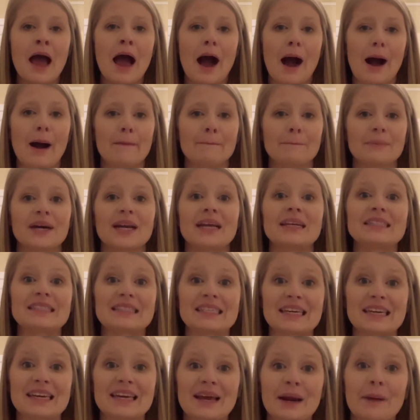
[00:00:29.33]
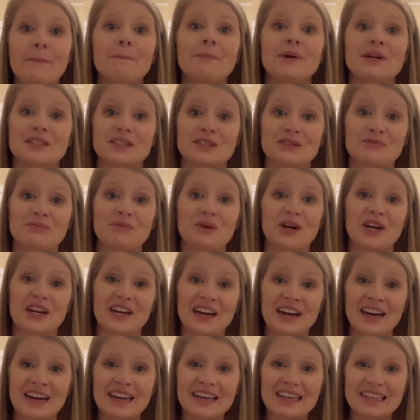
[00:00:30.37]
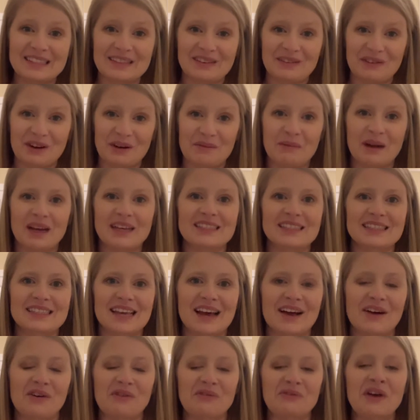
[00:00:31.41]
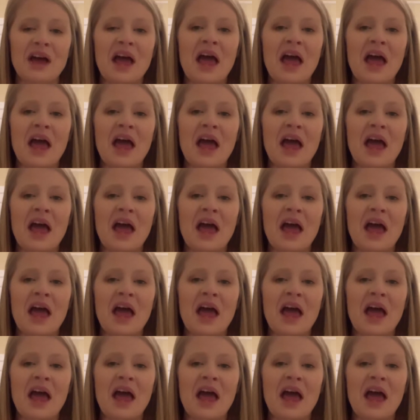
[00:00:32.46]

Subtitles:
But I did get a bunch of more goodies for myself.